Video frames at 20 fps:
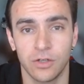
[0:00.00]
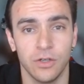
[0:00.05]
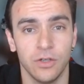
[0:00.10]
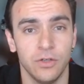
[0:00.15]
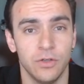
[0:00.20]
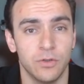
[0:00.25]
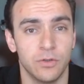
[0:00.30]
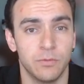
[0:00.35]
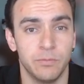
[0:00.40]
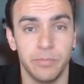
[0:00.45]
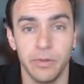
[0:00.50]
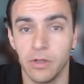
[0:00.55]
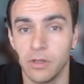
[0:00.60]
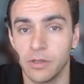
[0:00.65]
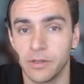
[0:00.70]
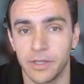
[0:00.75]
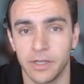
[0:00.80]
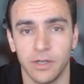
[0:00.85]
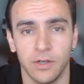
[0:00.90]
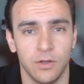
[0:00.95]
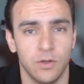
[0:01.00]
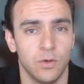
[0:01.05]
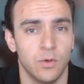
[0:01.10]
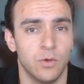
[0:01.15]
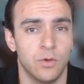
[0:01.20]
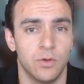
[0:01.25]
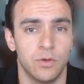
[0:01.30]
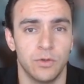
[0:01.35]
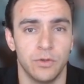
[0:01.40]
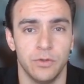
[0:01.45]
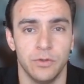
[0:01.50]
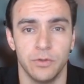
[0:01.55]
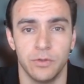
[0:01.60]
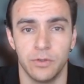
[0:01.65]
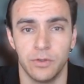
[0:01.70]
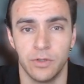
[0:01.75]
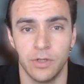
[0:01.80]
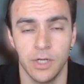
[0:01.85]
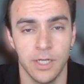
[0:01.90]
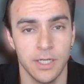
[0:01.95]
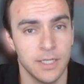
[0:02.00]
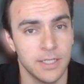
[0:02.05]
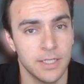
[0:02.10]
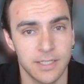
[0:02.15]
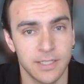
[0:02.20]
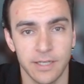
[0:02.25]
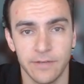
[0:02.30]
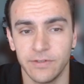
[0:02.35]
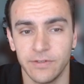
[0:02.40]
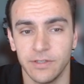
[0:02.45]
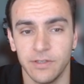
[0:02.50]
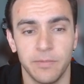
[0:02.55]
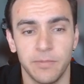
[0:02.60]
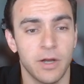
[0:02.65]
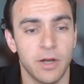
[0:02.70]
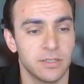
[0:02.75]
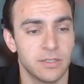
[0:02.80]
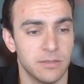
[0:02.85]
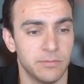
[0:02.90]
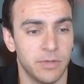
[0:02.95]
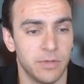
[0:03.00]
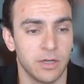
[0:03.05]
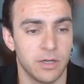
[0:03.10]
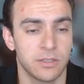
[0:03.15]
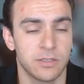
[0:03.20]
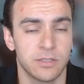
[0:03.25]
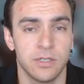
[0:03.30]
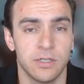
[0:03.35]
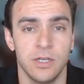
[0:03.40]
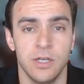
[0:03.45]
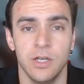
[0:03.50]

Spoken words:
your building or your safety deposit box.